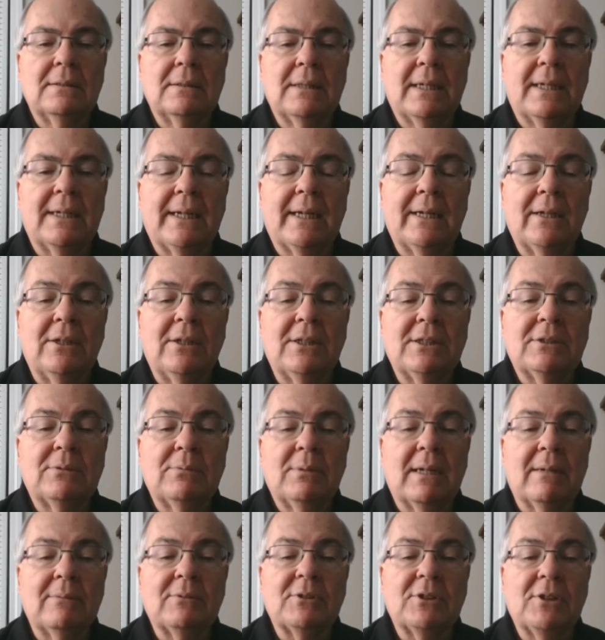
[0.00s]
And I lost
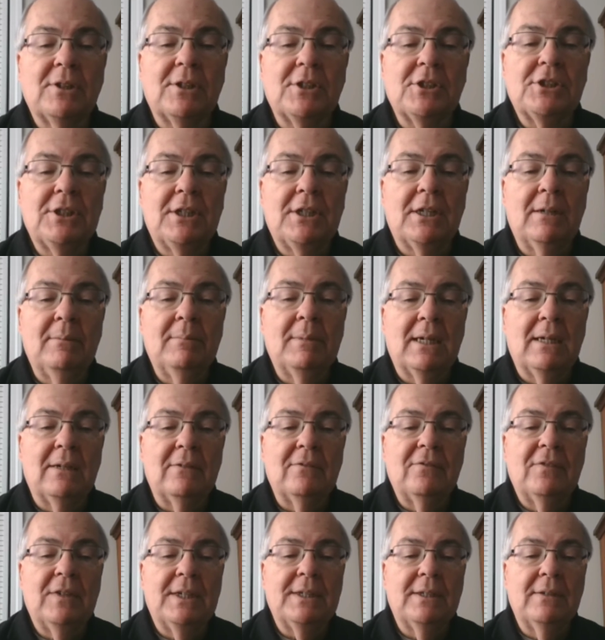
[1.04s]
what I was going to share, but I'll
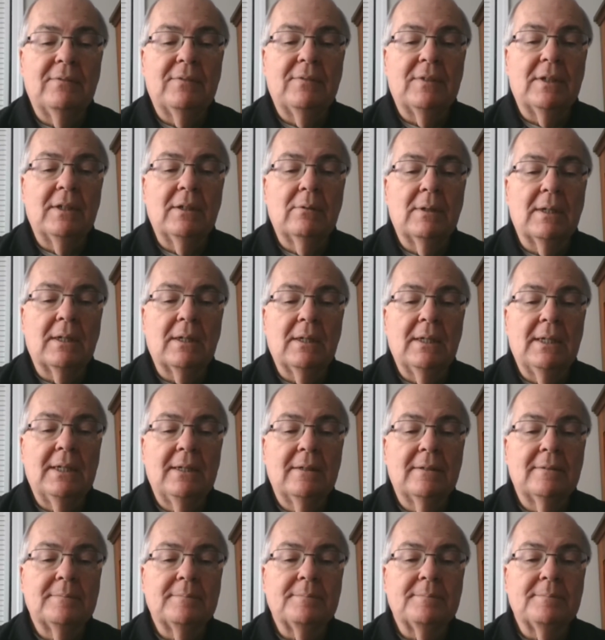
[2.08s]
find it very quickly.